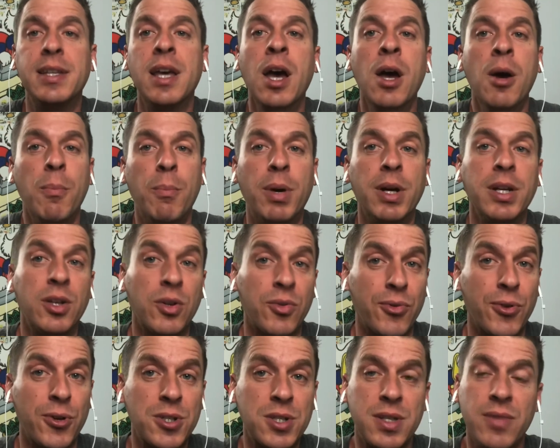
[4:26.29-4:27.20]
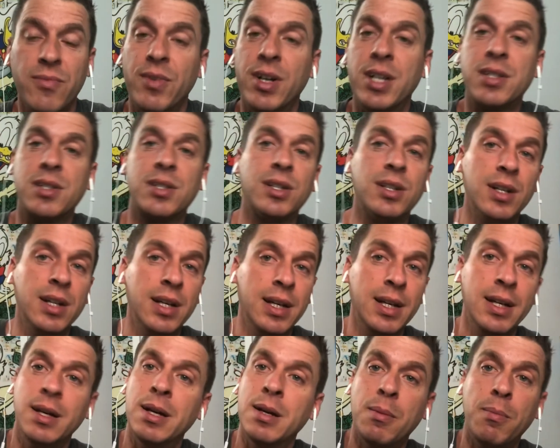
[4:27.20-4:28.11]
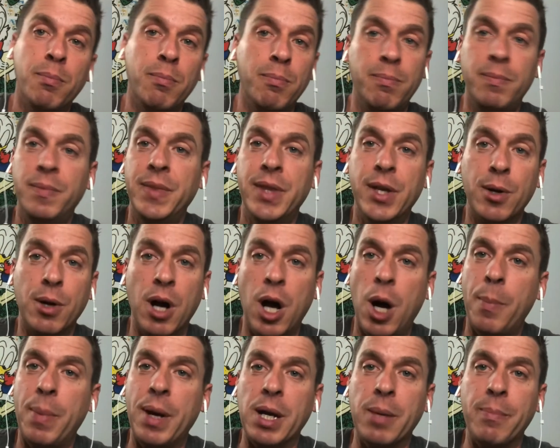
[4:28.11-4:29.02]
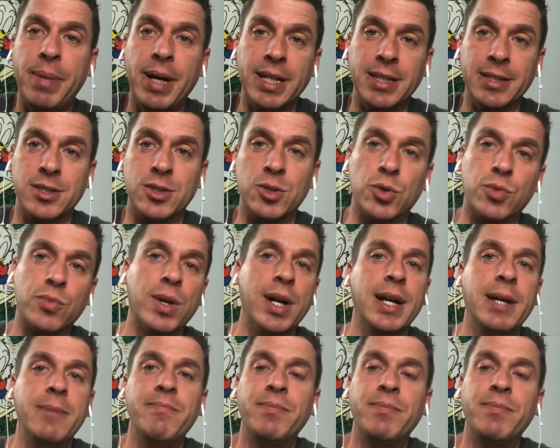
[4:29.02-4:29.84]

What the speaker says: but your first investor, they're up on a pedestal, right?